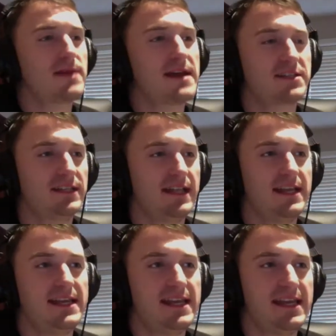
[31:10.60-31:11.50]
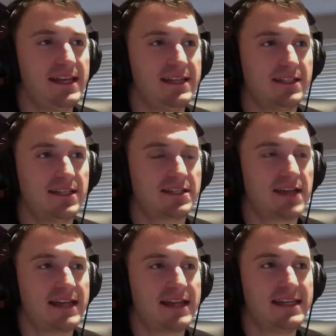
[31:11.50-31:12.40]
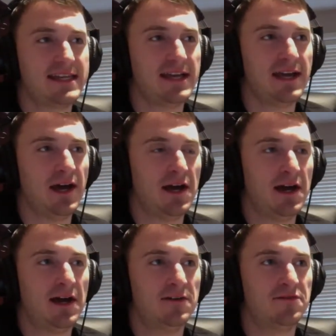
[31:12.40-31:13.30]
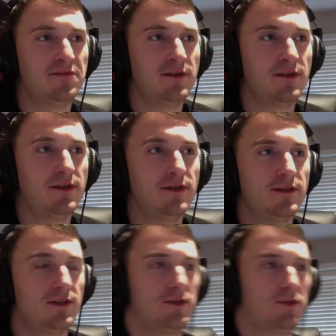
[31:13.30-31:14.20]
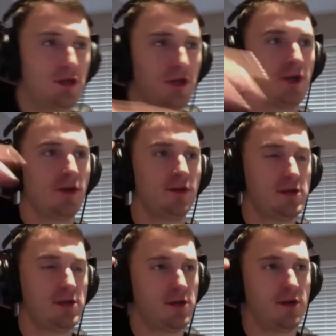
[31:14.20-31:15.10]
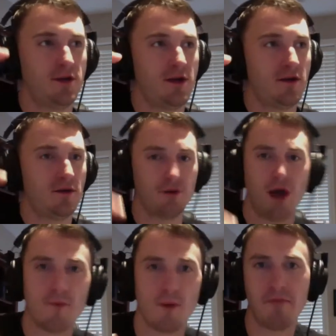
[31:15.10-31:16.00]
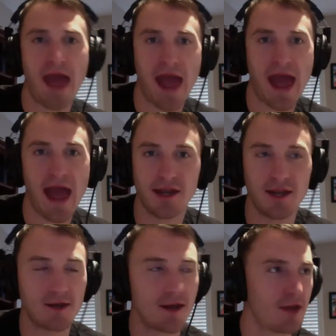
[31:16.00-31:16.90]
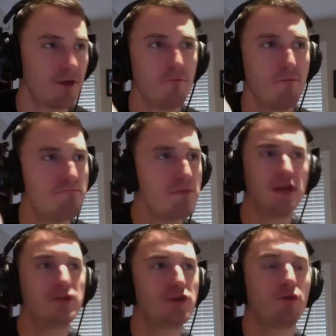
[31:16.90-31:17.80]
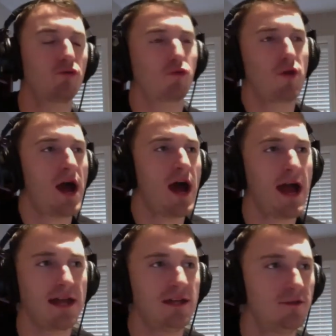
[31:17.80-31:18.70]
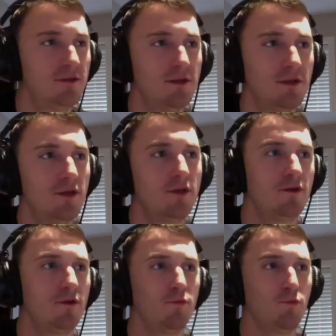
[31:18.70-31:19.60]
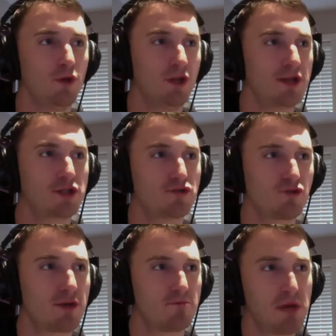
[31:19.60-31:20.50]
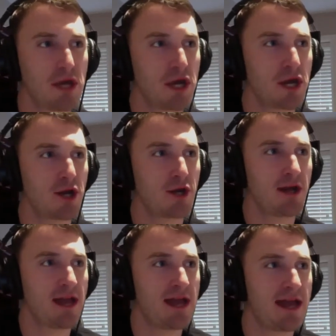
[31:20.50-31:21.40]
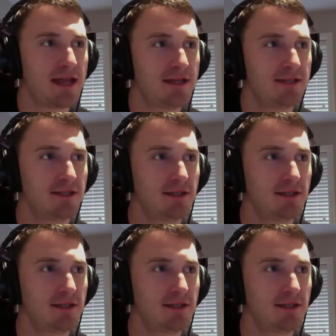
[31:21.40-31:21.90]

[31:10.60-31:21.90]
masculinity is this idea of, you know, you're you're I'm a man and and men don't cry and we like to drink beer and